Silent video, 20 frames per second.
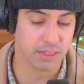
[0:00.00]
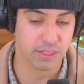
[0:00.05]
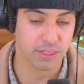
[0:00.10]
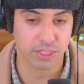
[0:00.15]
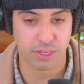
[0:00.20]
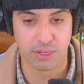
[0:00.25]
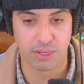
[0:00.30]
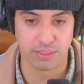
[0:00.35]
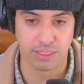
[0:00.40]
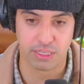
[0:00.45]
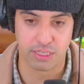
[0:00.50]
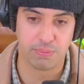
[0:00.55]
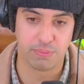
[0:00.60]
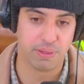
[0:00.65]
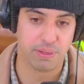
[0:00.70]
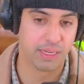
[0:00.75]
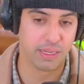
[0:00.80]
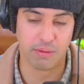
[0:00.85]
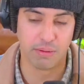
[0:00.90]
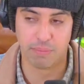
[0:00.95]
a song that's
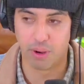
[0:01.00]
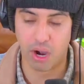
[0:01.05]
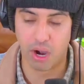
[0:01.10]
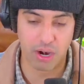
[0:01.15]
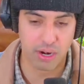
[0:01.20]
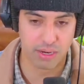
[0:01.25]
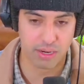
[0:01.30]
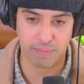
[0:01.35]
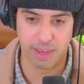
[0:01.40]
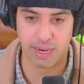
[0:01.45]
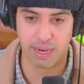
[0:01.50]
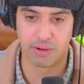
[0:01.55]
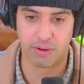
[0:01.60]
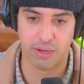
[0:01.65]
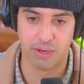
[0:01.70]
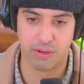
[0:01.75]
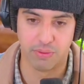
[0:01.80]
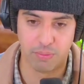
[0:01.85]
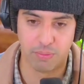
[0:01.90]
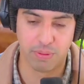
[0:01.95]
playing in a bar in the
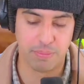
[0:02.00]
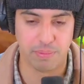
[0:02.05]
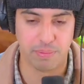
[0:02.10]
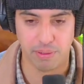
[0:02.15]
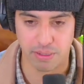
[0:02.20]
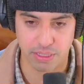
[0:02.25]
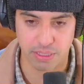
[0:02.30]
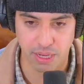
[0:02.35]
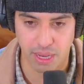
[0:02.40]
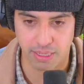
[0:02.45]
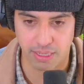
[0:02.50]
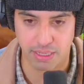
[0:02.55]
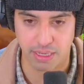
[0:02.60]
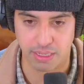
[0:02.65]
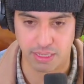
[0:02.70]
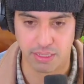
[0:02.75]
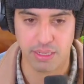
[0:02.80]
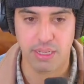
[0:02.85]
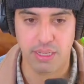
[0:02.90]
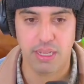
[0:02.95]
background while people are
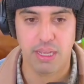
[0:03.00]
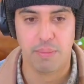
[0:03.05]
talking.